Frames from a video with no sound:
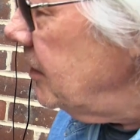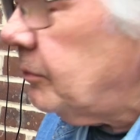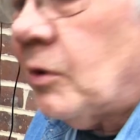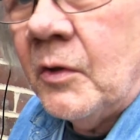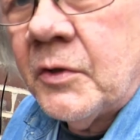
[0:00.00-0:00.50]
the
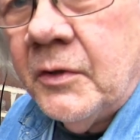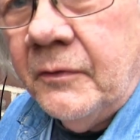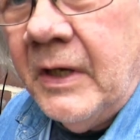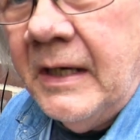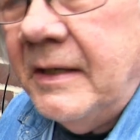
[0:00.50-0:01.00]
cost
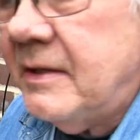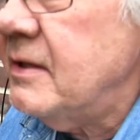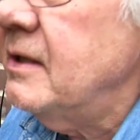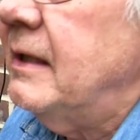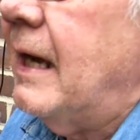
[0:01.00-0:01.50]
of
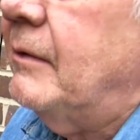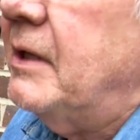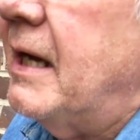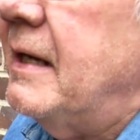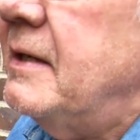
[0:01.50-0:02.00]
these
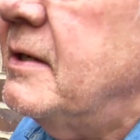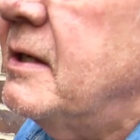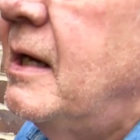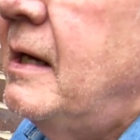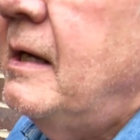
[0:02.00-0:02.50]

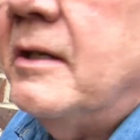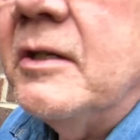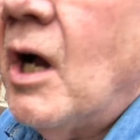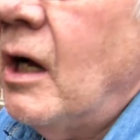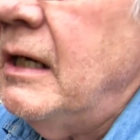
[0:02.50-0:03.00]
nowadays, it
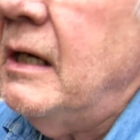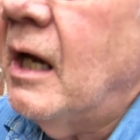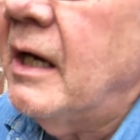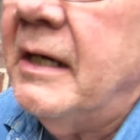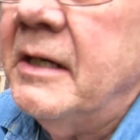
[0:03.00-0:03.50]
is highly
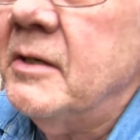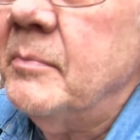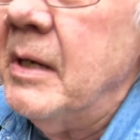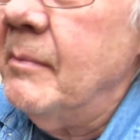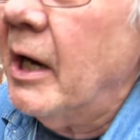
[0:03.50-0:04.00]
likely to
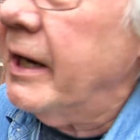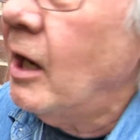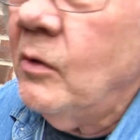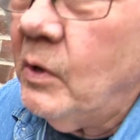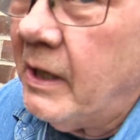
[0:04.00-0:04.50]
be my
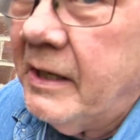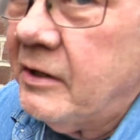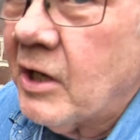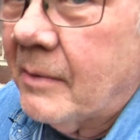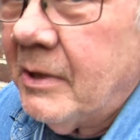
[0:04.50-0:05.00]
only
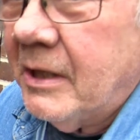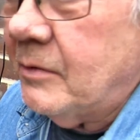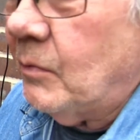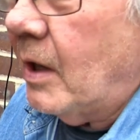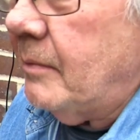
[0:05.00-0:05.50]

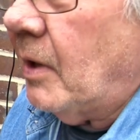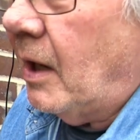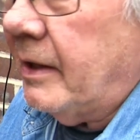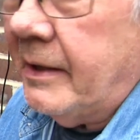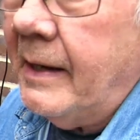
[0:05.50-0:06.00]
Japanese white
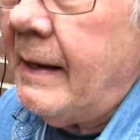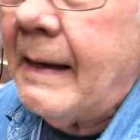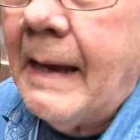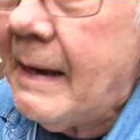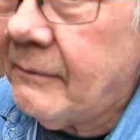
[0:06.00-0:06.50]
pine
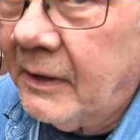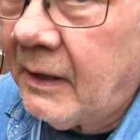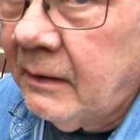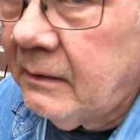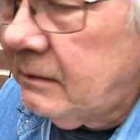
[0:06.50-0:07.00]

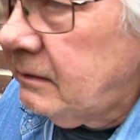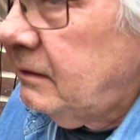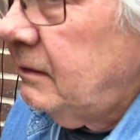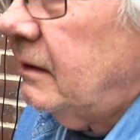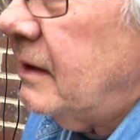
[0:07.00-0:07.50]
ever,
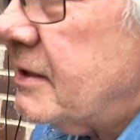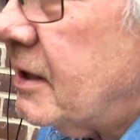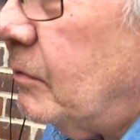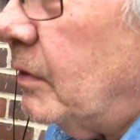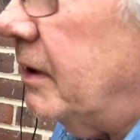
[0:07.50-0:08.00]
unless
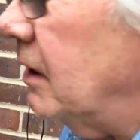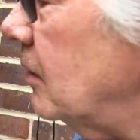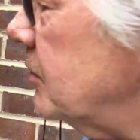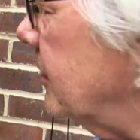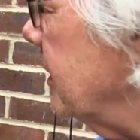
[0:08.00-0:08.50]
I win the
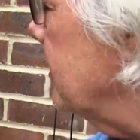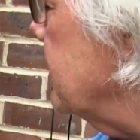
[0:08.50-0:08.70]
lottery or